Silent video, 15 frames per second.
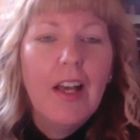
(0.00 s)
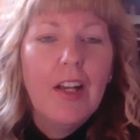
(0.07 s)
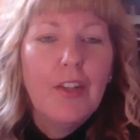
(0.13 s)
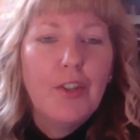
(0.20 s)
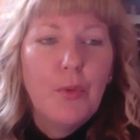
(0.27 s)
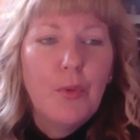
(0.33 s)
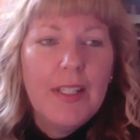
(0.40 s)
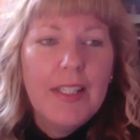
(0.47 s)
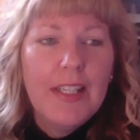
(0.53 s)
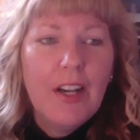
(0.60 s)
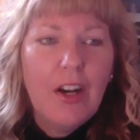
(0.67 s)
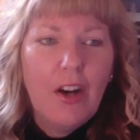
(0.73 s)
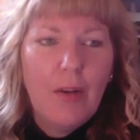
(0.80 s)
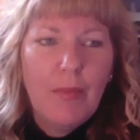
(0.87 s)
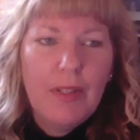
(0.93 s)
20
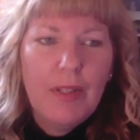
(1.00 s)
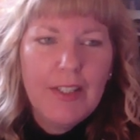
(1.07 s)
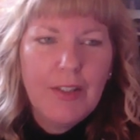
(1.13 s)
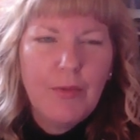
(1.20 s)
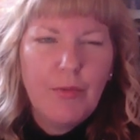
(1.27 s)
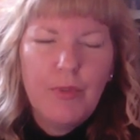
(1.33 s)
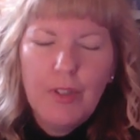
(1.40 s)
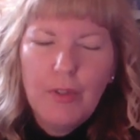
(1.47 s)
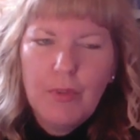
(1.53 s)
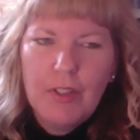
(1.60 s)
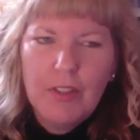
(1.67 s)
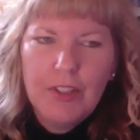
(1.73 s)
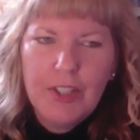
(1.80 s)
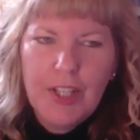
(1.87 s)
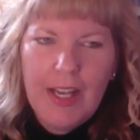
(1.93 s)
complex real
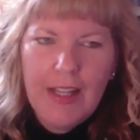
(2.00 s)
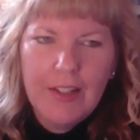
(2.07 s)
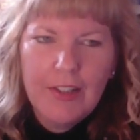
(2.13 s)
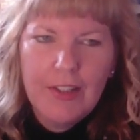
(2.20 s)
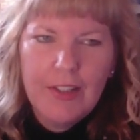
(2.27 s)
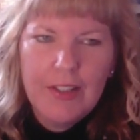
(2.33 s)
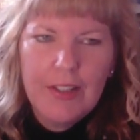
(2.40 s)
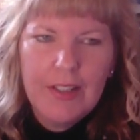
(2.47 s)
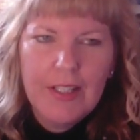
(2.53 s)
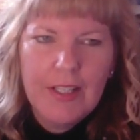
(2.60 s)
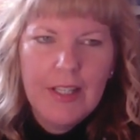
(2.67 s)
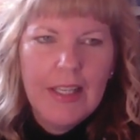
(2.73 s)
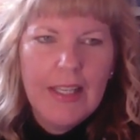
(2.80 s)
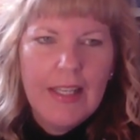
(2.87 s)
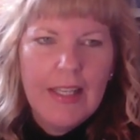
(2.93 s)
world challenges
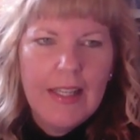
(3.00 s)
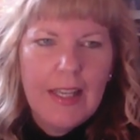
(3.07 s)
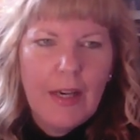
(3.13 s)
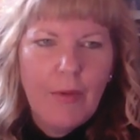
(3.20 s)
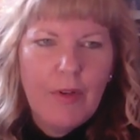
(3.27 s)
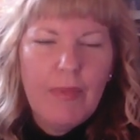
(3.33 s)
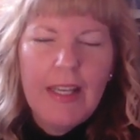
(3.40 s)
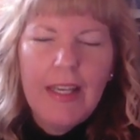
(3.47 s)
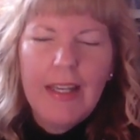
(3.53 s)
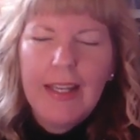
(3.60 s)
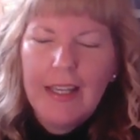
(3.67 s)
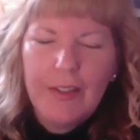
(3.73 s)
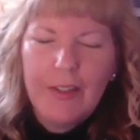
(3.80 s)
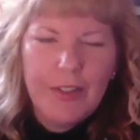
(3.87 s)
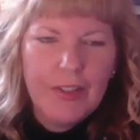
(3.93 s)
that would be
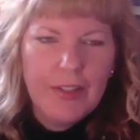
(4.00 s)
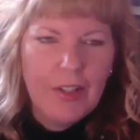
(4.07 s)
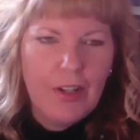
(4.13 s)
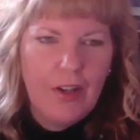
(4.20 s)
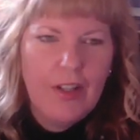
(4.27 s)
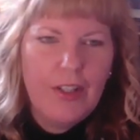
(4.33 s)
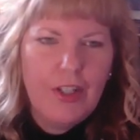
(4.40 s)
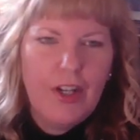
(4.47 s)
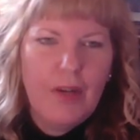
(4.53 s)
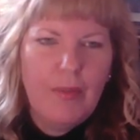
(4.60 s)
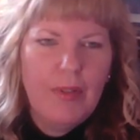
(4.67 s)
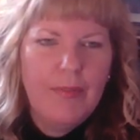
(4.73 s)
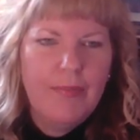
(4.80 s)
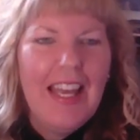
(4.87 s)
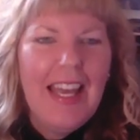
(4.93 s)
encountered on the
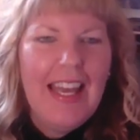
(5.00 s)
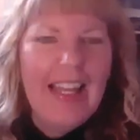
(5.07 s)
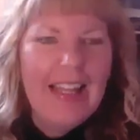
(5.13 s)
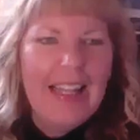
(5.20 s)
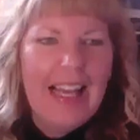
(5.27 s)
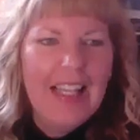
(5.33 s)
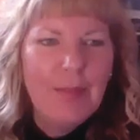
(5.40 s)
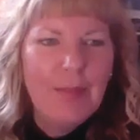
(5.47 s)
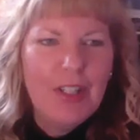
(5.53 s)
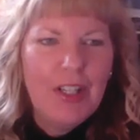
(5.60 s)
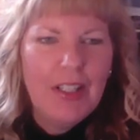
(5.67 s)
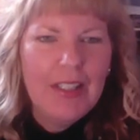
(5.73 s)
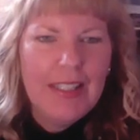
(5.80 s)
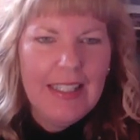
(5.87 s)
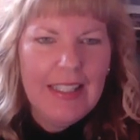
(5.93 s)
job. And last but
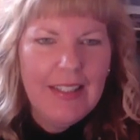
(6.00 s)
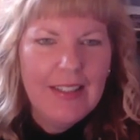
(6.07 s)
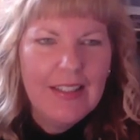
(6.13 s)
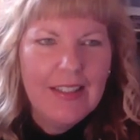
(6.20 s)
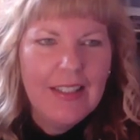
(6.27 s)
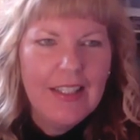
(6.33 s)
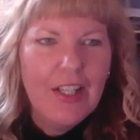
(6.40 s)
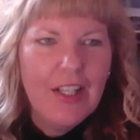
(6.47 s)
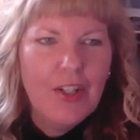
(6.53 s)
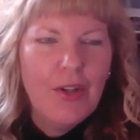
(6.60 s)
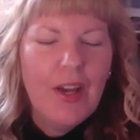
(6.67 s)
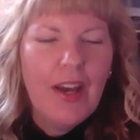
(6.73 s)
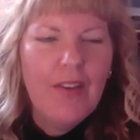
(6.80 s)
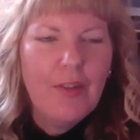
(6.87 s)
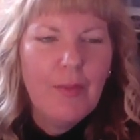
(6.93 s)
not least, you
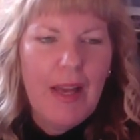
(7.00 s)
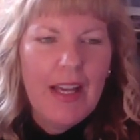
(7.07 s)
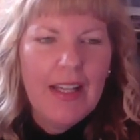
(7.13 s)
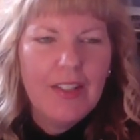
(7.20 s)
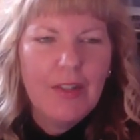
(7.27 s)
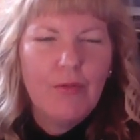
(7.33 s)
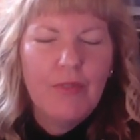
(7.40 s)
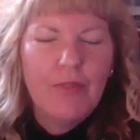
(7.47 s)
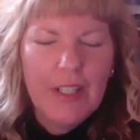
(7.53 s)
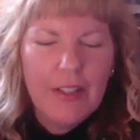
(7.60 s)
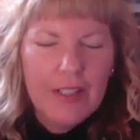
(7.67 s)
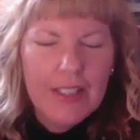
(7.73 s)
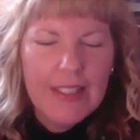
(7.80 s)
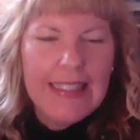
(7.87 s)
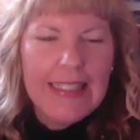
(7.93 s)
have to pass a
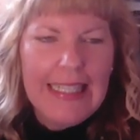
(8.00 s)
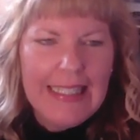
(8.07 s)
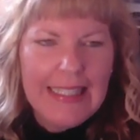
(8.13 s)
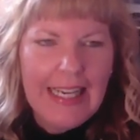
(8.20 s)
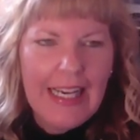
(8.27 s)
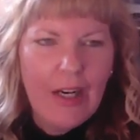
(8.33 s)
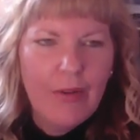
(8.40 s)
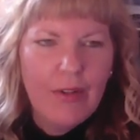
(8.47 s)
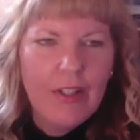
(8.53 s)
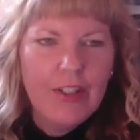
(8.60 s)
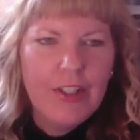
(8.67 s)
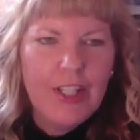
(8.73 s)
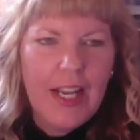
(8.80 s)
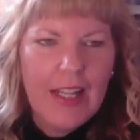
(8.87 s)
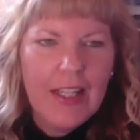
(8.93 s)
rigorous six hour
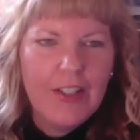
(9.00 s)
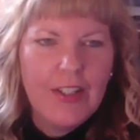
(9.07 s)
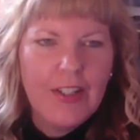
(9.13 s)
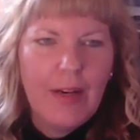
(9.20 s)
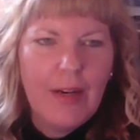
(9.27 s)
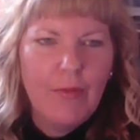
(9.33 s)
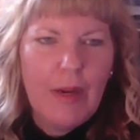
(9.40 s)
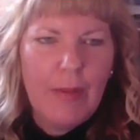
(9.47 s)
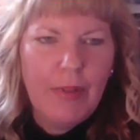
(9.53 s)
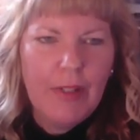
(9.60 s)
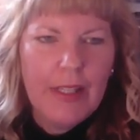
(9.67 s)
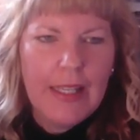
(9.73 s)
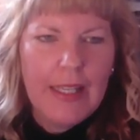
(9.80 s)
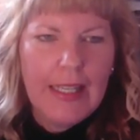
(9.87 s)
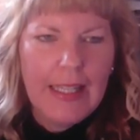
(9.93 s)
challenge that
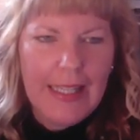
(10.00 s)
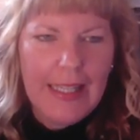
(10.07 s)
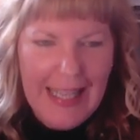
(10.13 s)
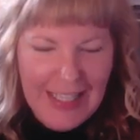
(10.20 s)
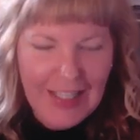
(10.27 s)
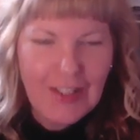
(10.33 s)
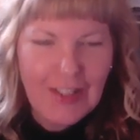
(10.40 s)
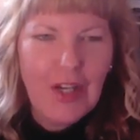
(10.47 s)
replicates